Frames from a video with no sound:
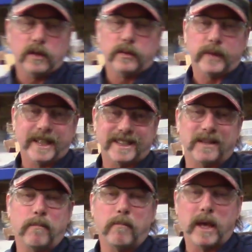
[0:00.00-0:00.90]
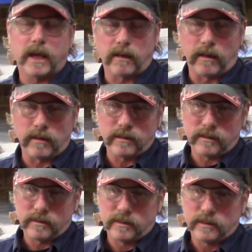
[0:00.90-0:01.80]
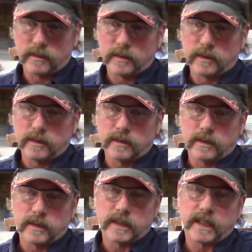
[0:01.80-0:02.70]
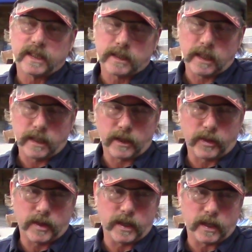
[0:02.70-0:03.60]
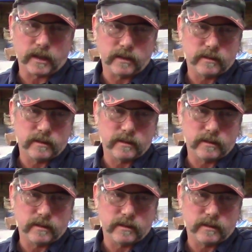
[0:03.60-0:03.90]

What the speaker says: We got some metal, and it's kind of thick.